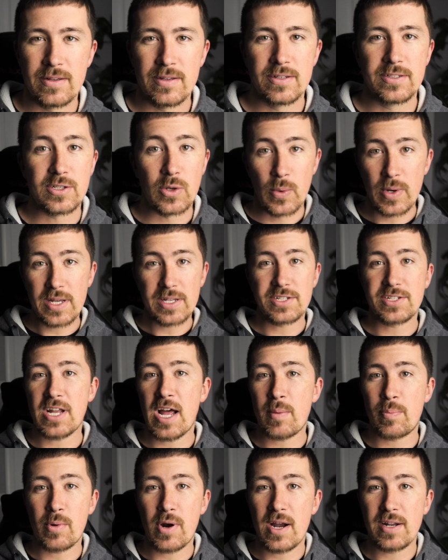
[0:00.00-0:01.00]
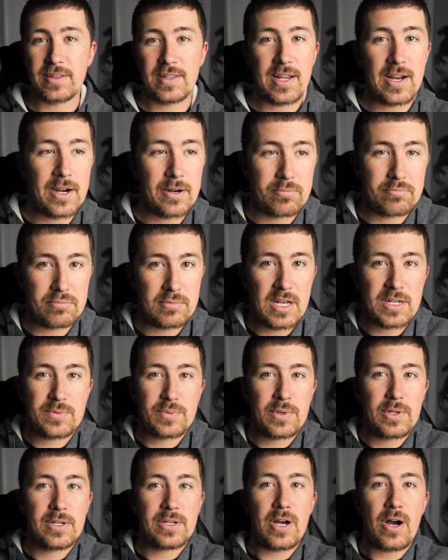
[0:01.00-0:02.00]
So we can stop right there.
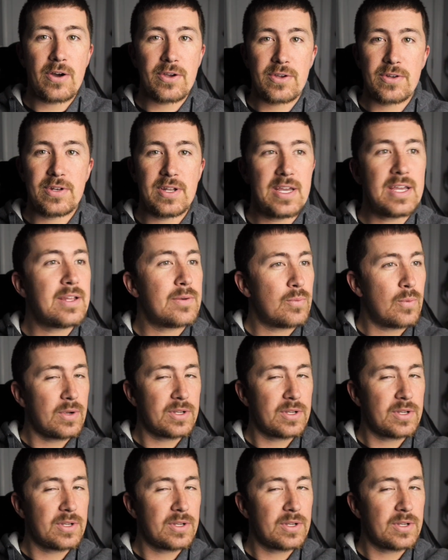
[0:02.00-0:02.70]
That's really all you need.